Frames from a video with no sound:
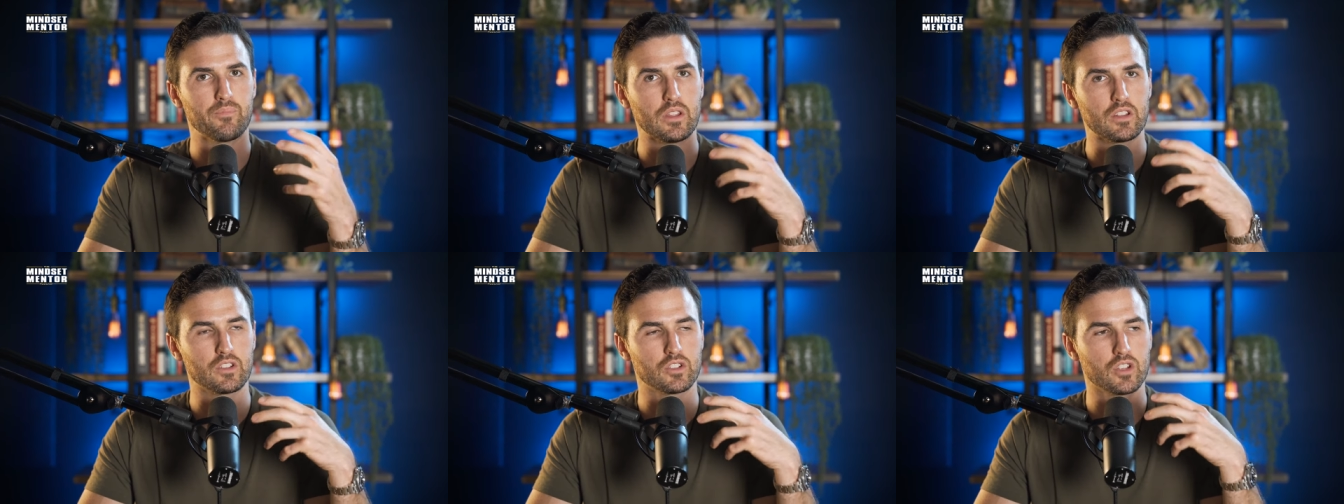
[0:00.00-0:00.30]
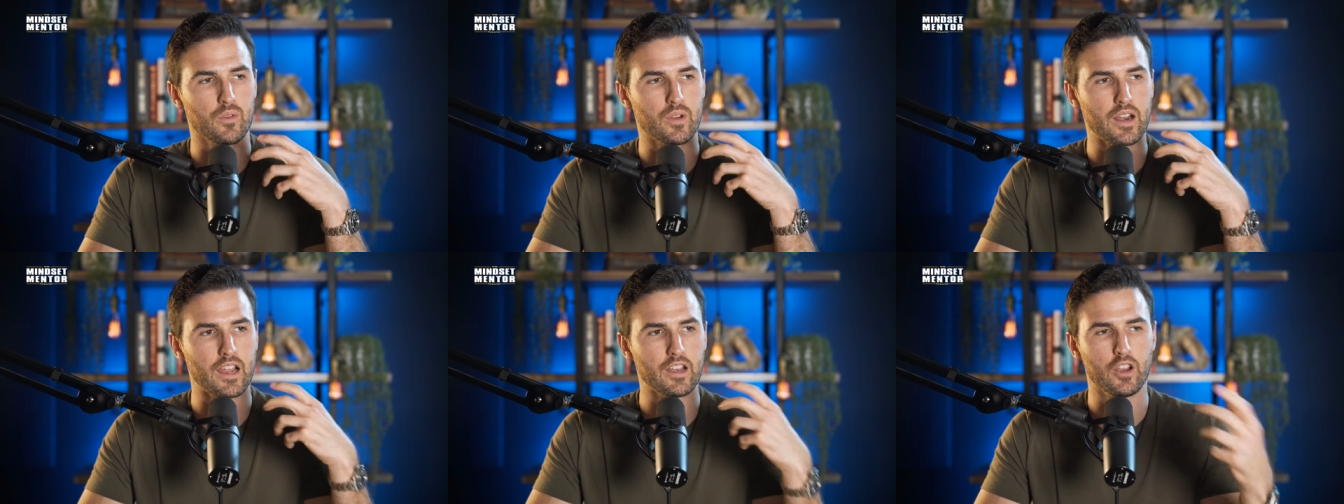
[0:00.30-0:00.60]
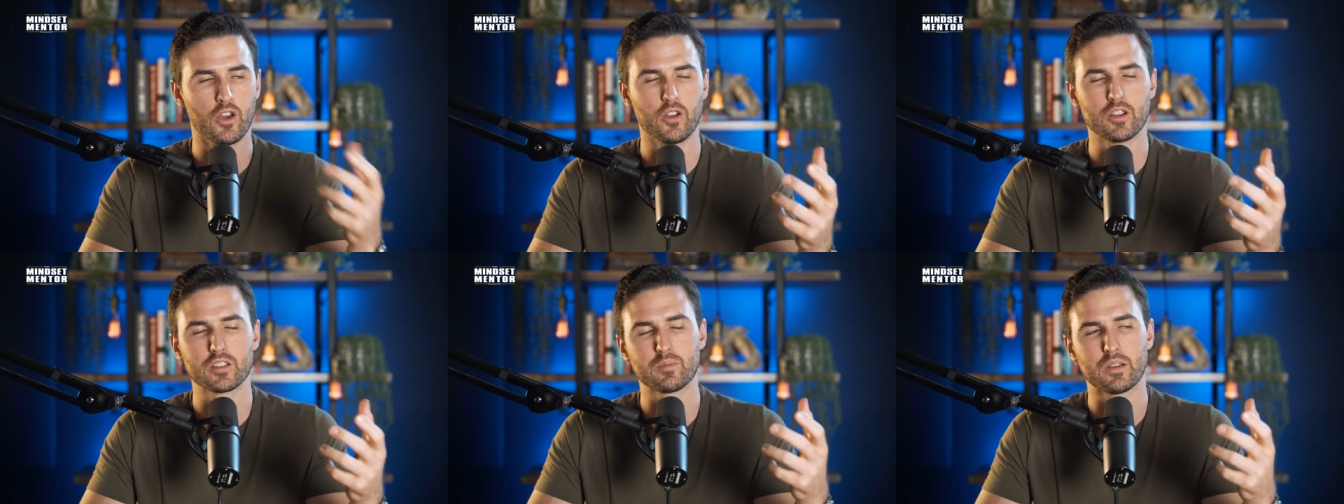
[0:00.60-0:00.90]
And so when I
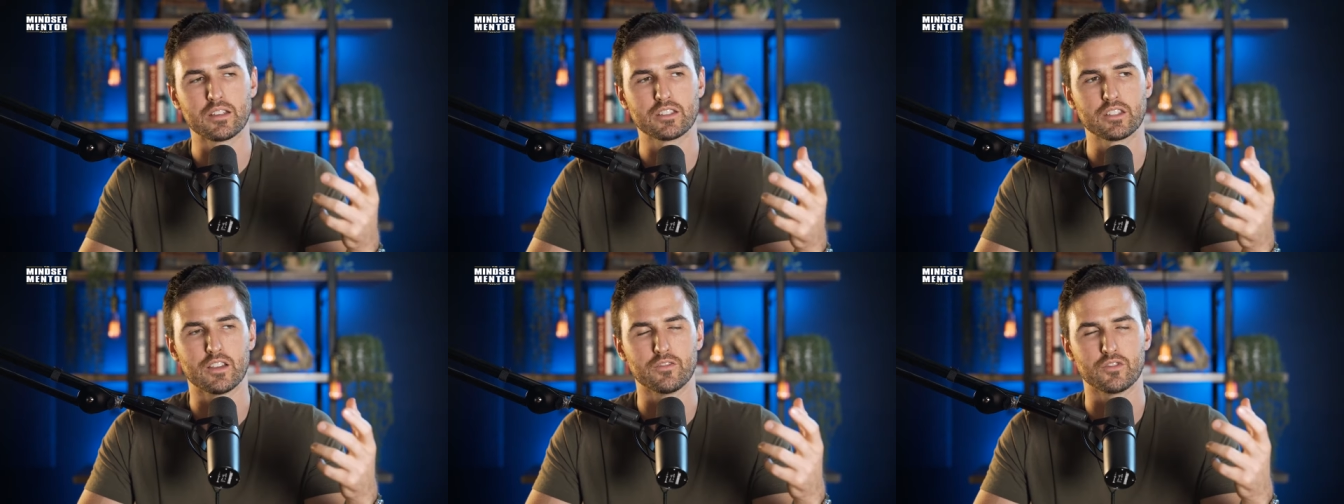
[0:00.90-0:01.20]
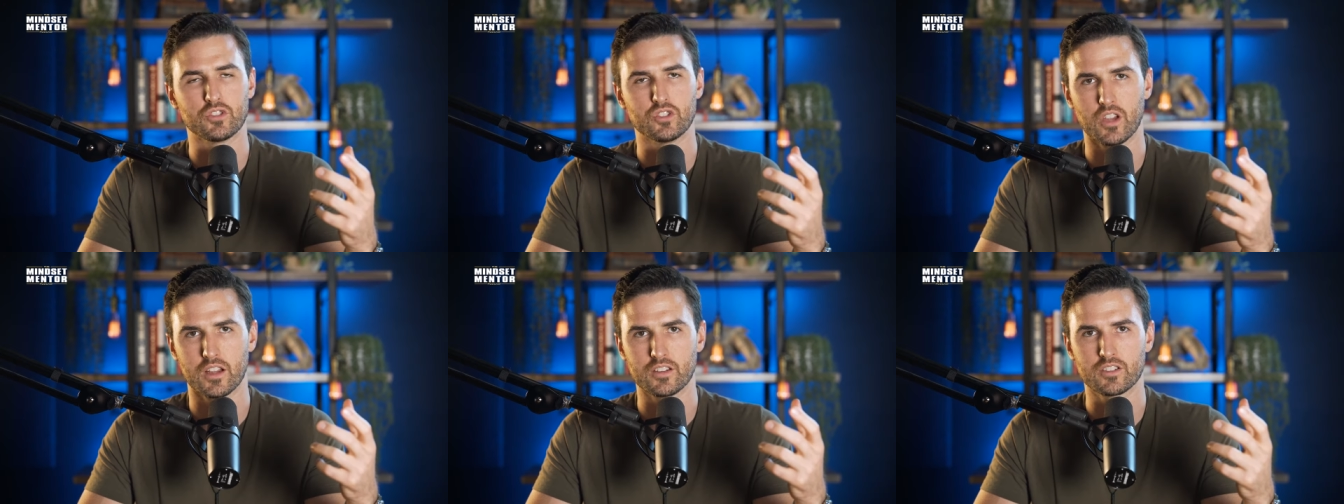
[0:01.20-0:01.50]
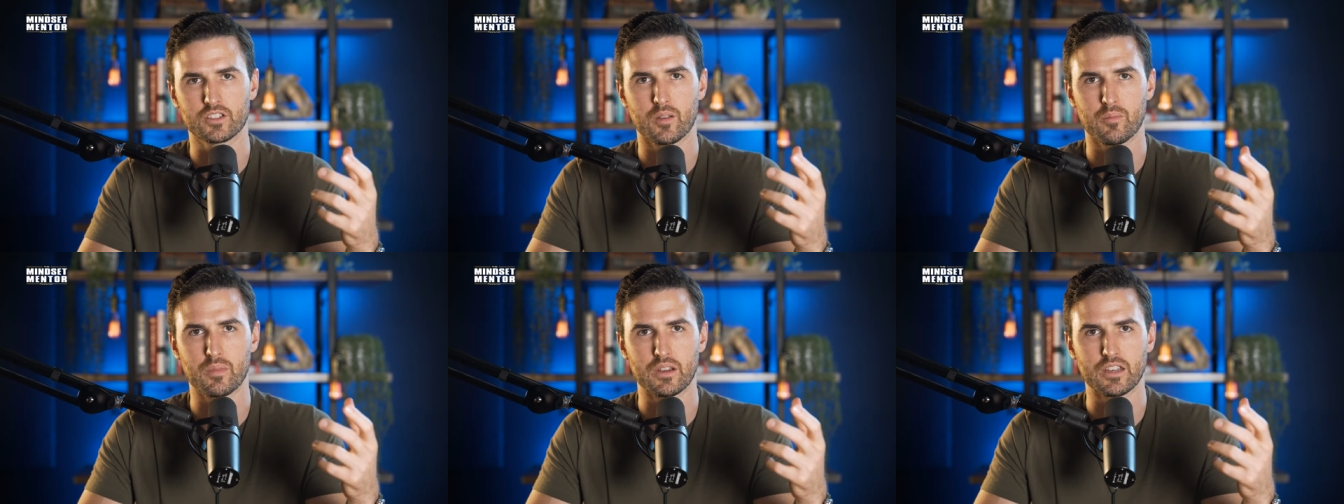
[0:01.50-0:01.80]
notice myself
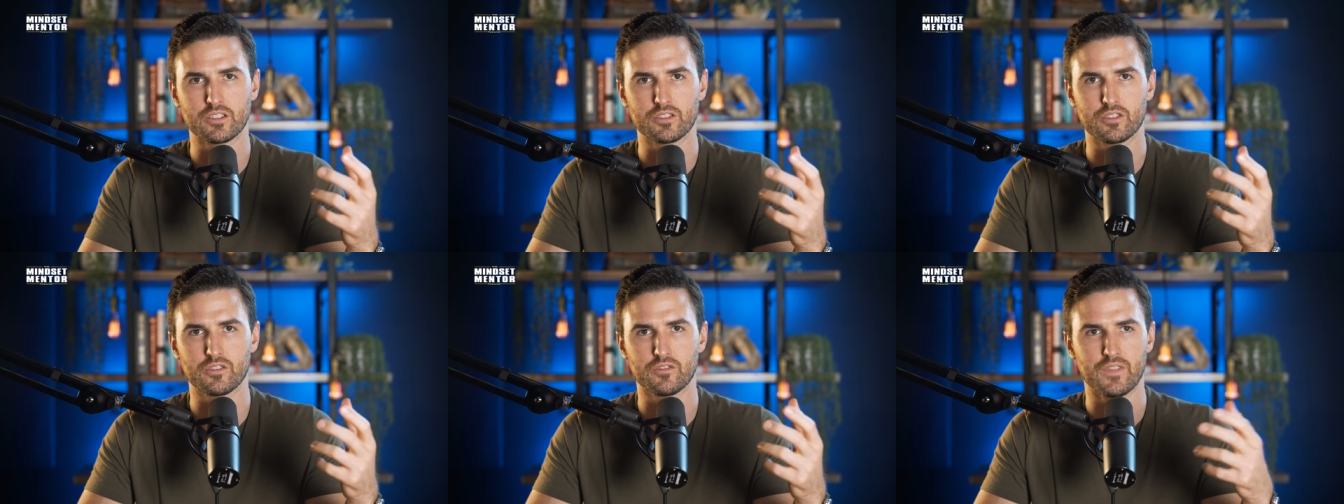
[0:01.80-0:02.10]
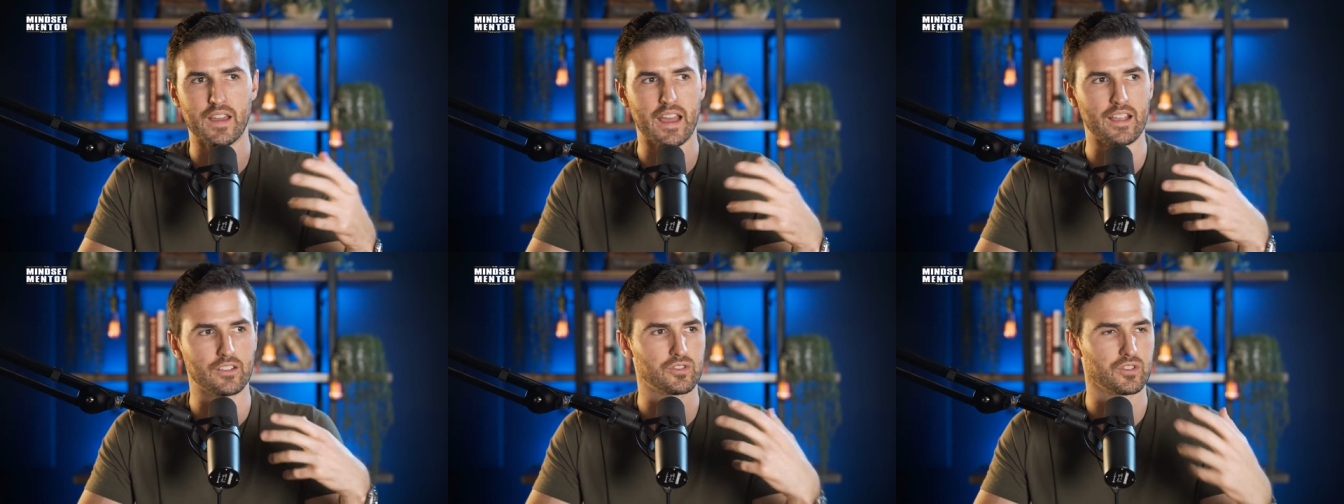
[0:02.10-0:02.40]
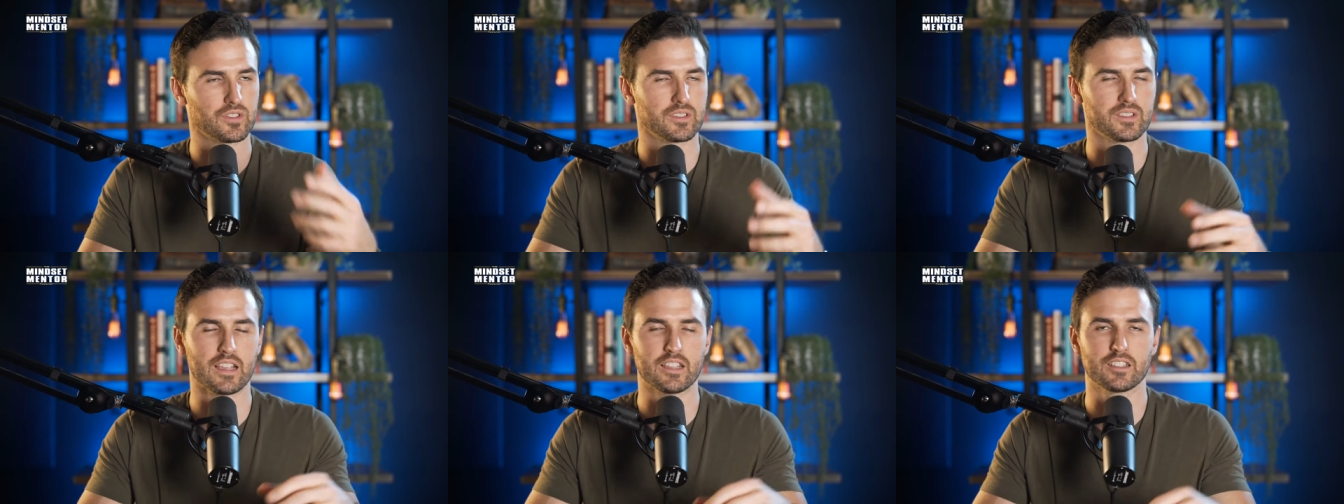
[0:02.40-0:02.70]
judge somebody too
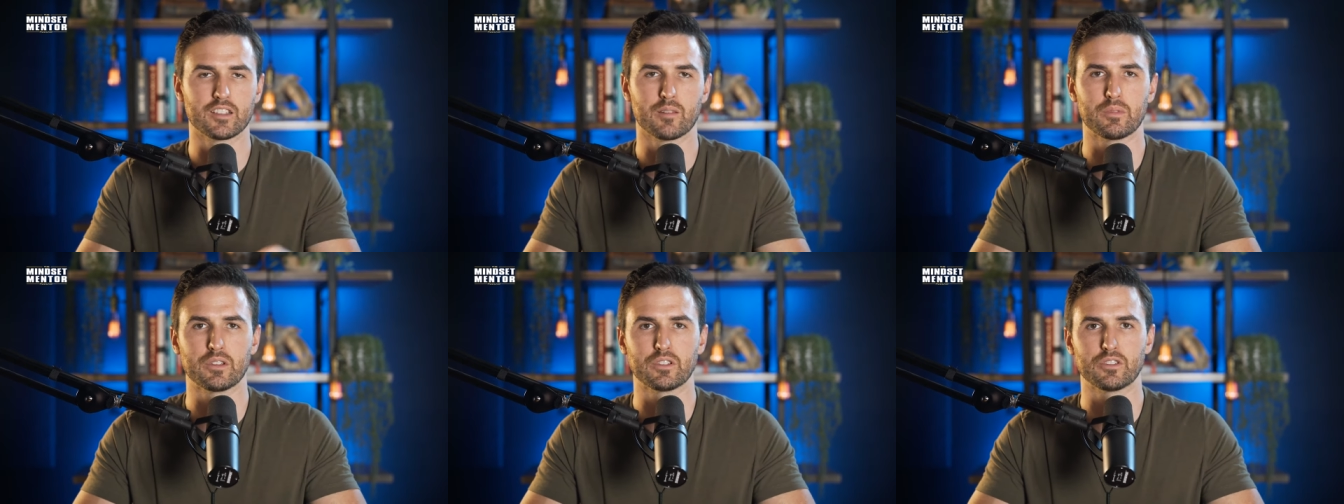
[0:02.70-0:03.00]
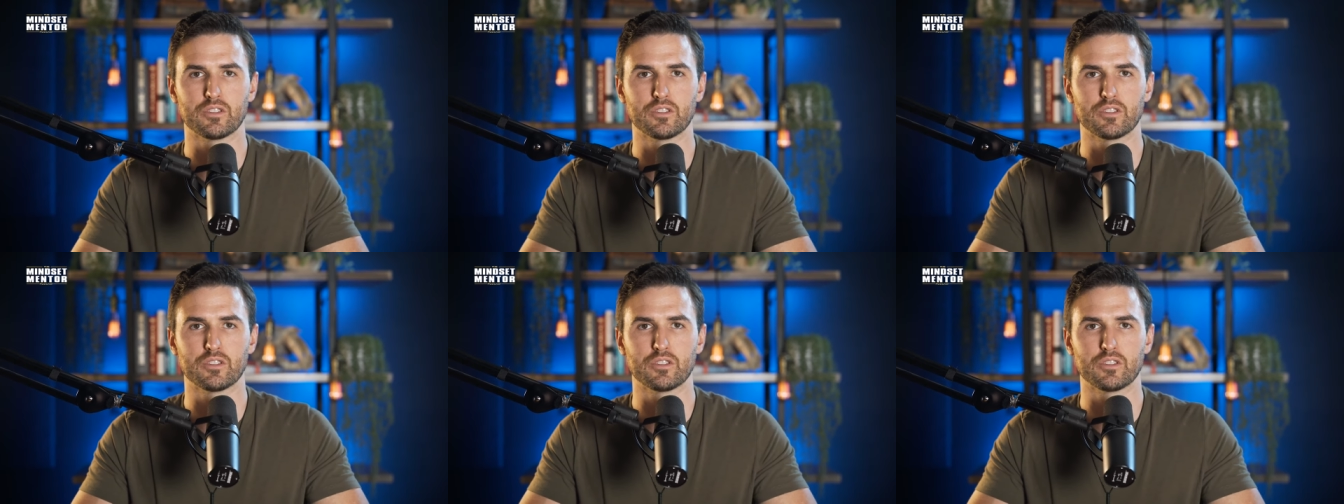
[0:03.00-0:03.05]
fast or say something